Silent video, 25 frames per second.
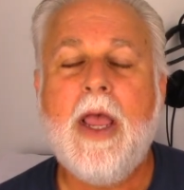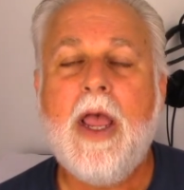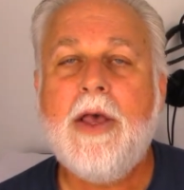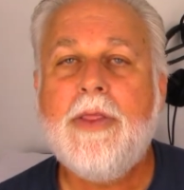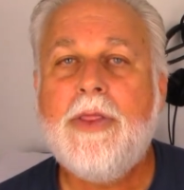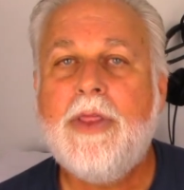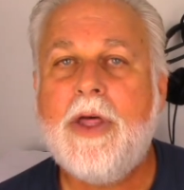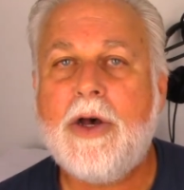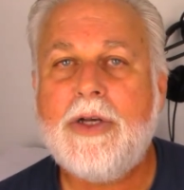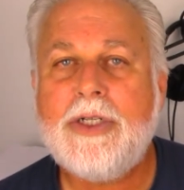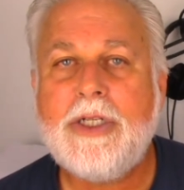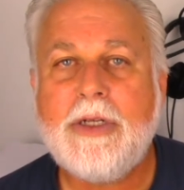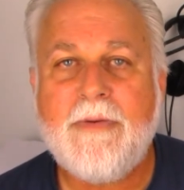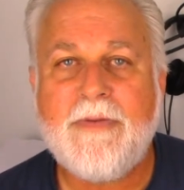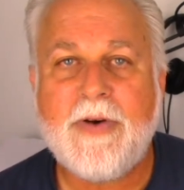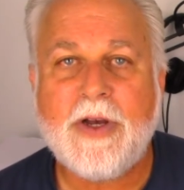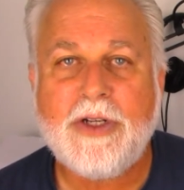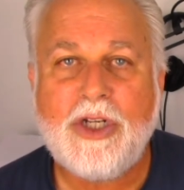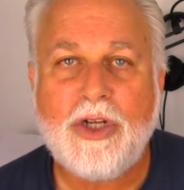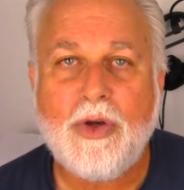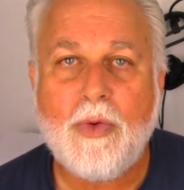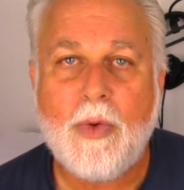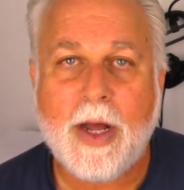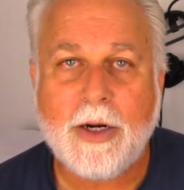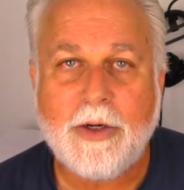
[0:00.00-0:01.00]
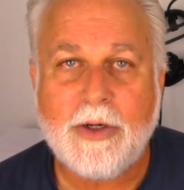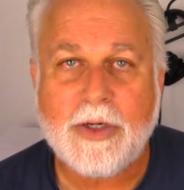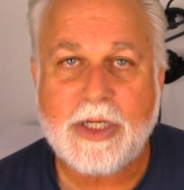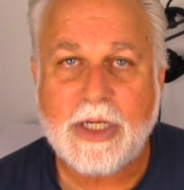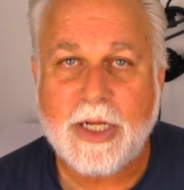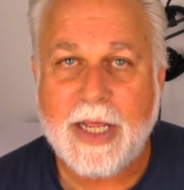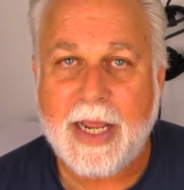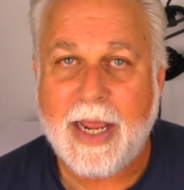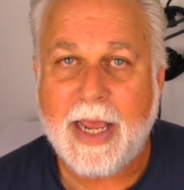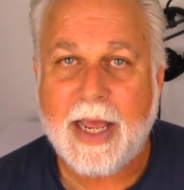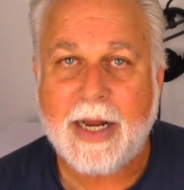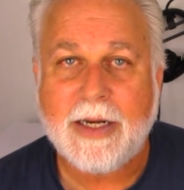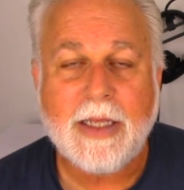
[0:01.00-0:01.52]
Those of us who
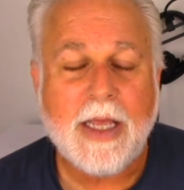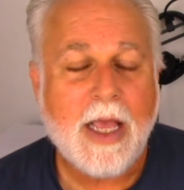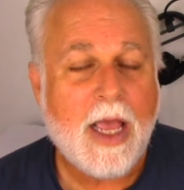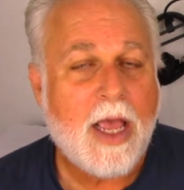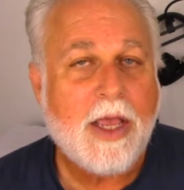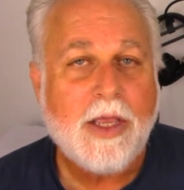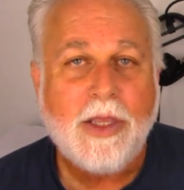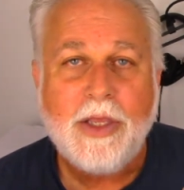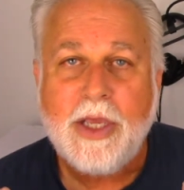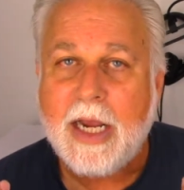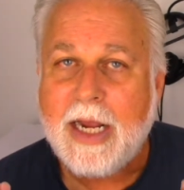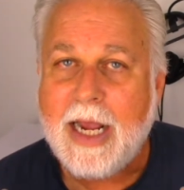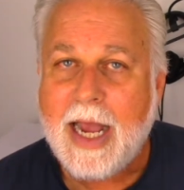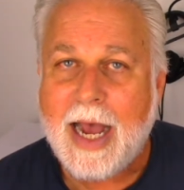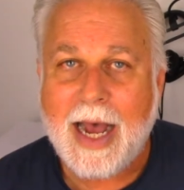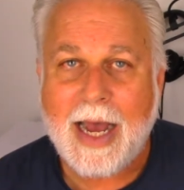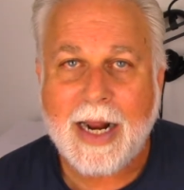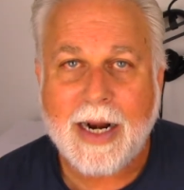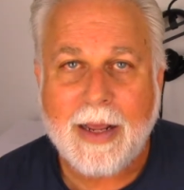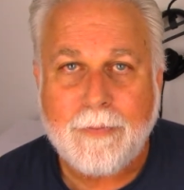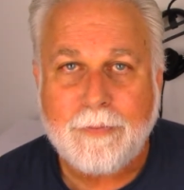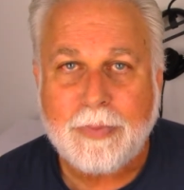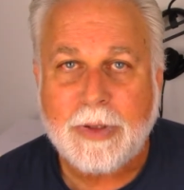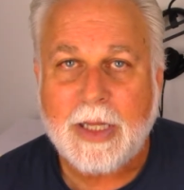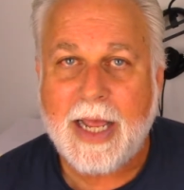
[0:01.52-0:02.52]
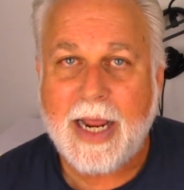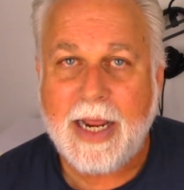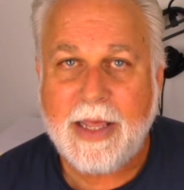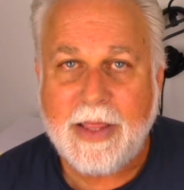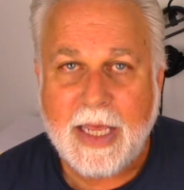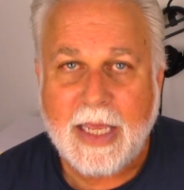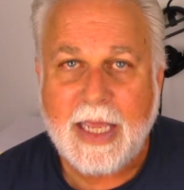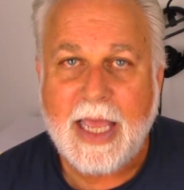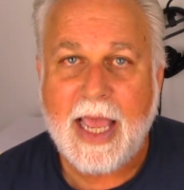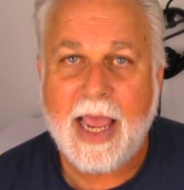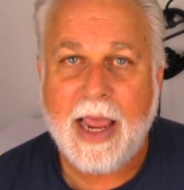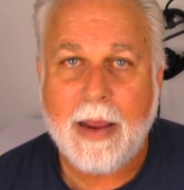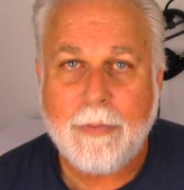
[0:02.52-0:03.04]
understand, you gotta play the
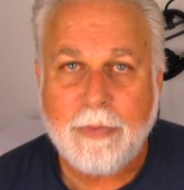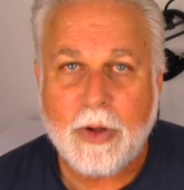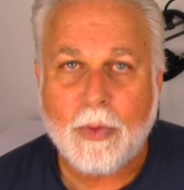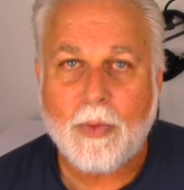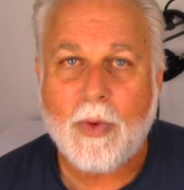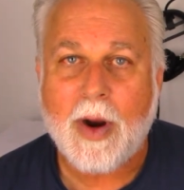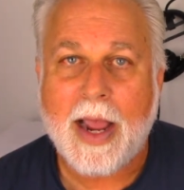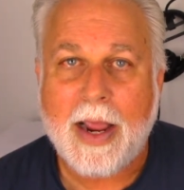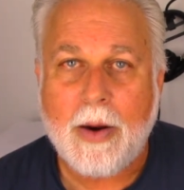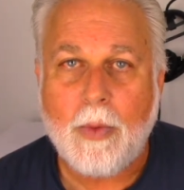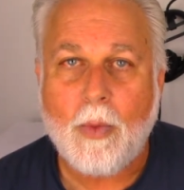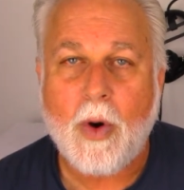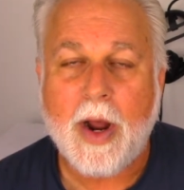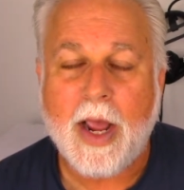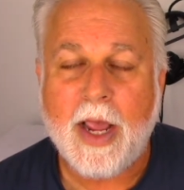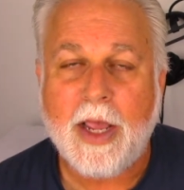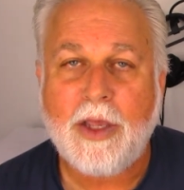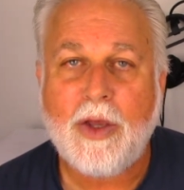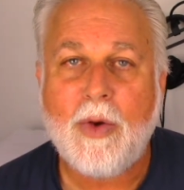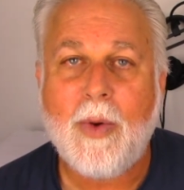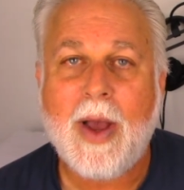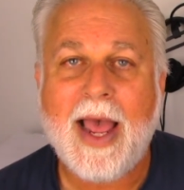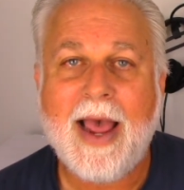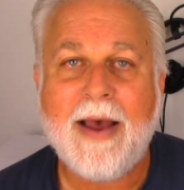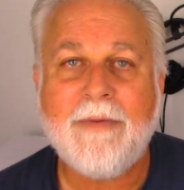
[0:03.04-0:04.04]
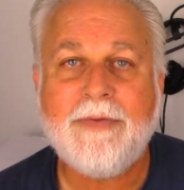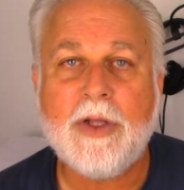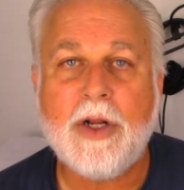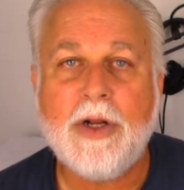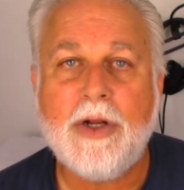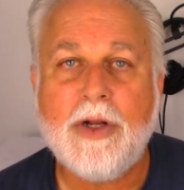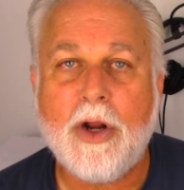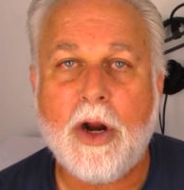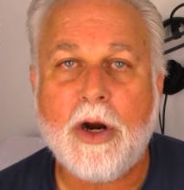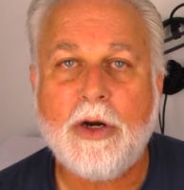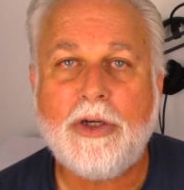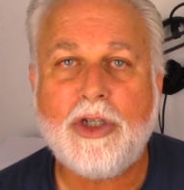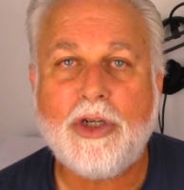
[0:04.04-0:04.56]
game the right way. You have to
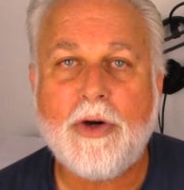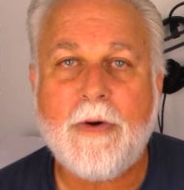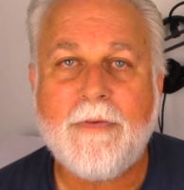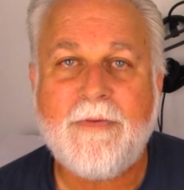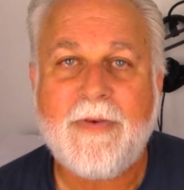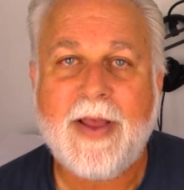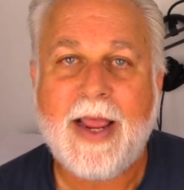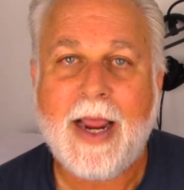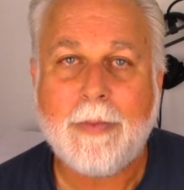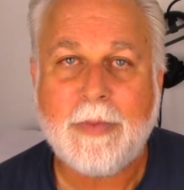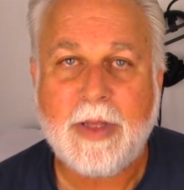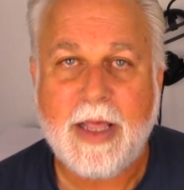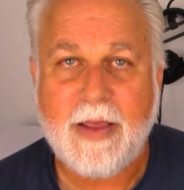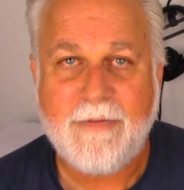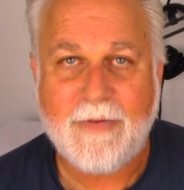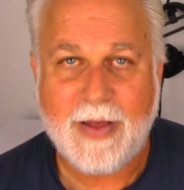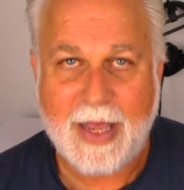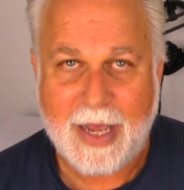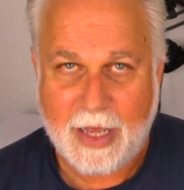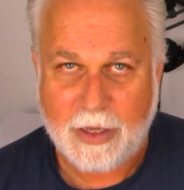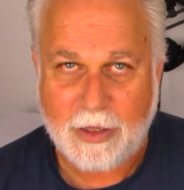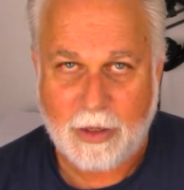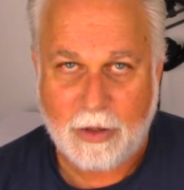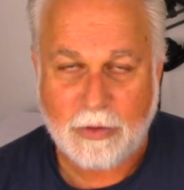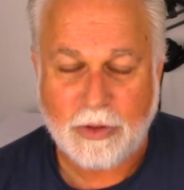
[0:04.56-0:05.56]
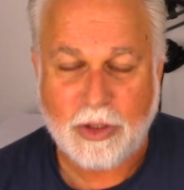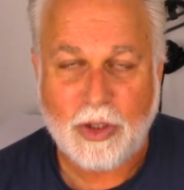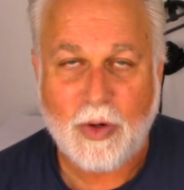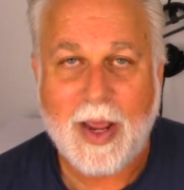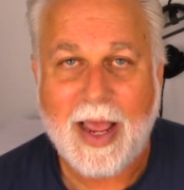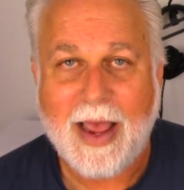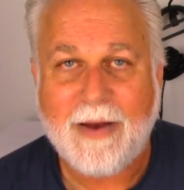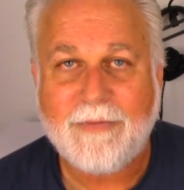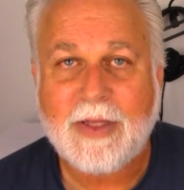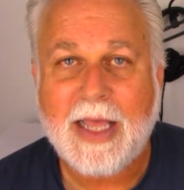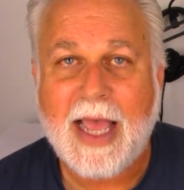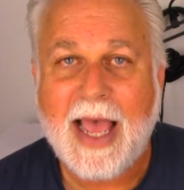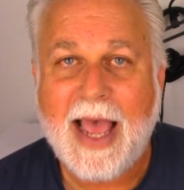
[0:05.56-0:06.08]
nurture family values. You
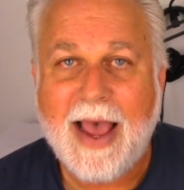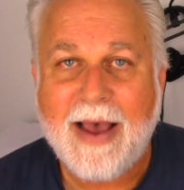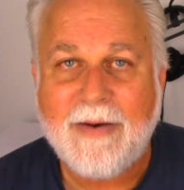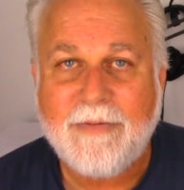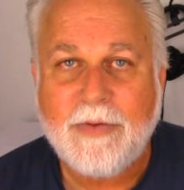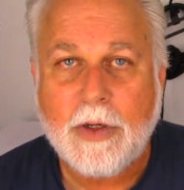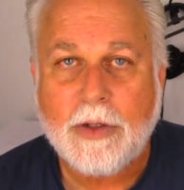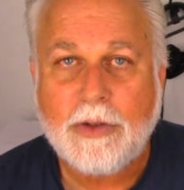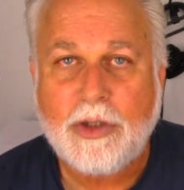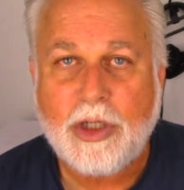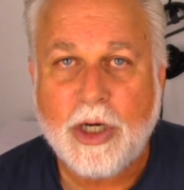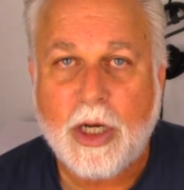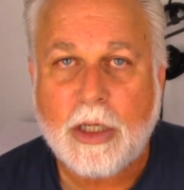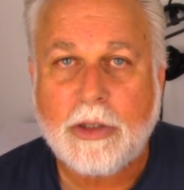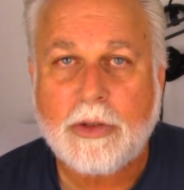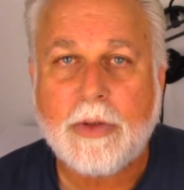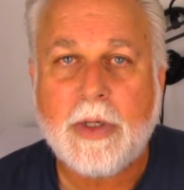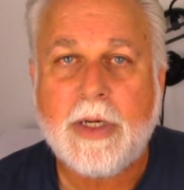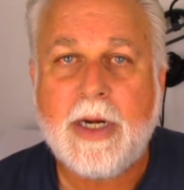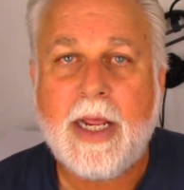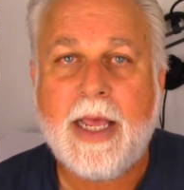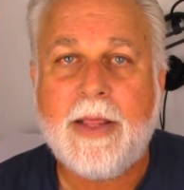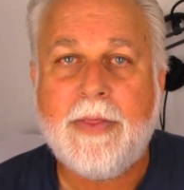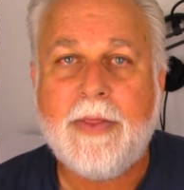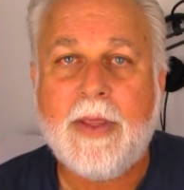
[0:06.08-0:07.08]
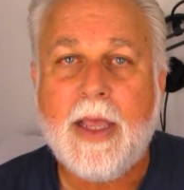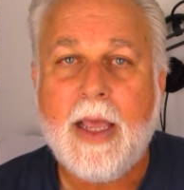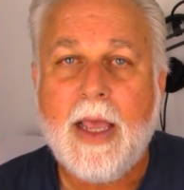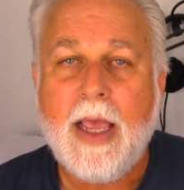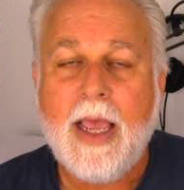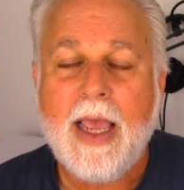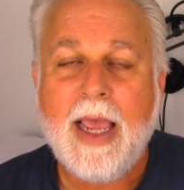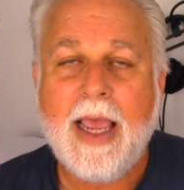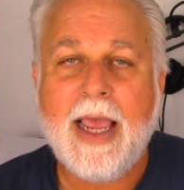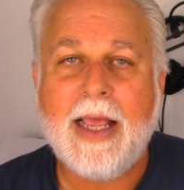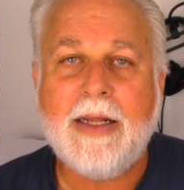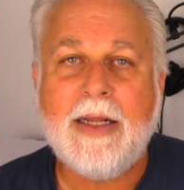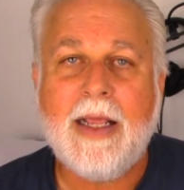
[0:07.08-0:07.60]
have to have your children in
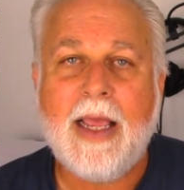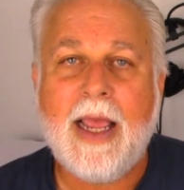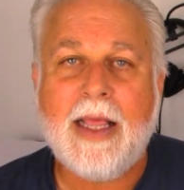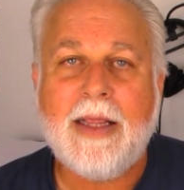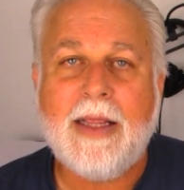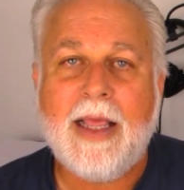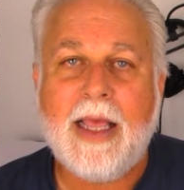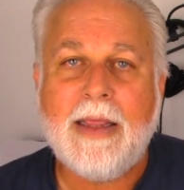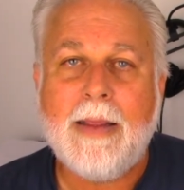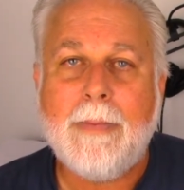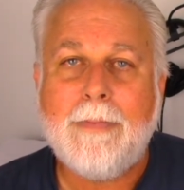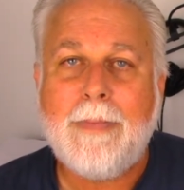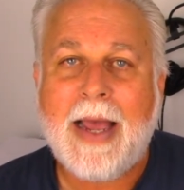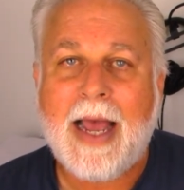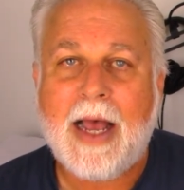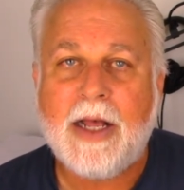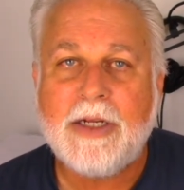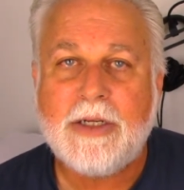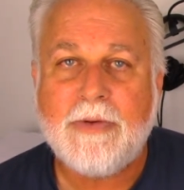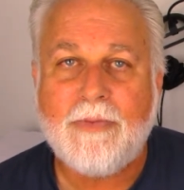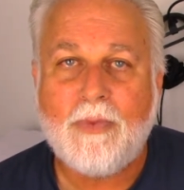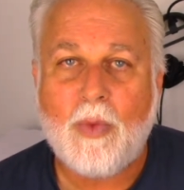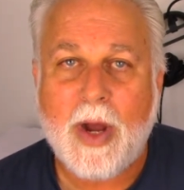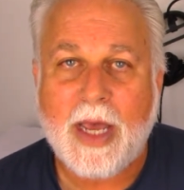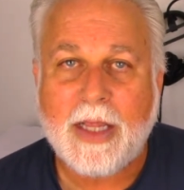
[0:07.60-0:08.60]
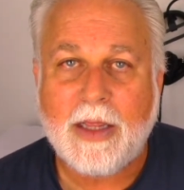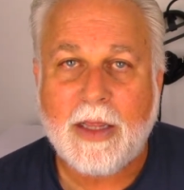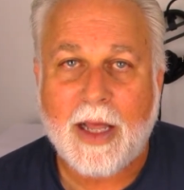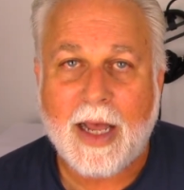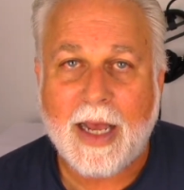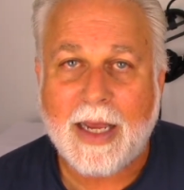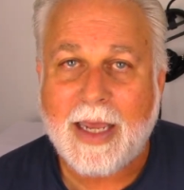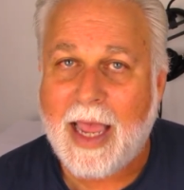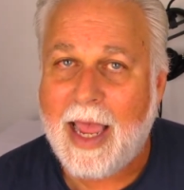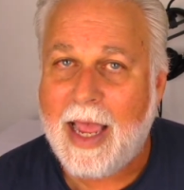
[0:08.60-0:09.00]
the bounds of wedlock.